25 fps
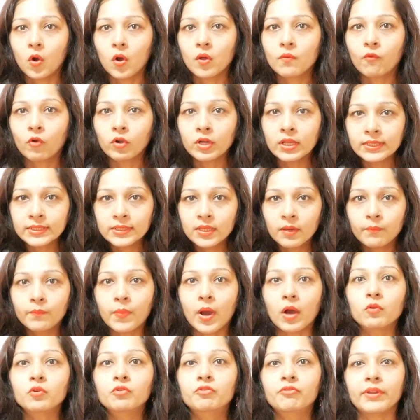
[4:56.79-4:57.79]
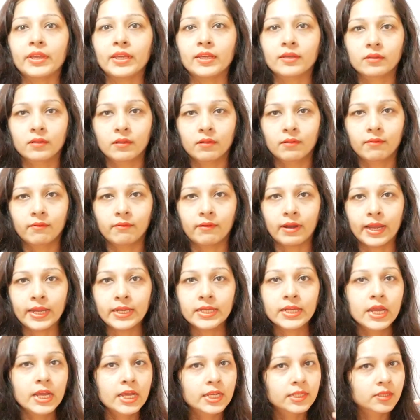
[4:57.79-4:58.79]
or what is the boundary,
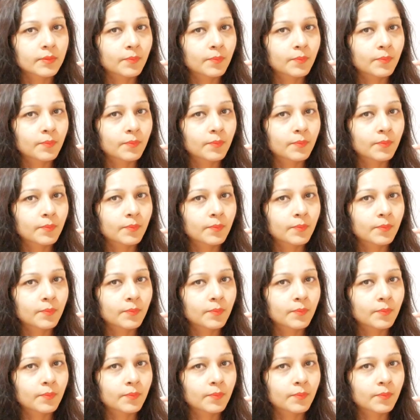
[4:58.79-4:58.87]
right?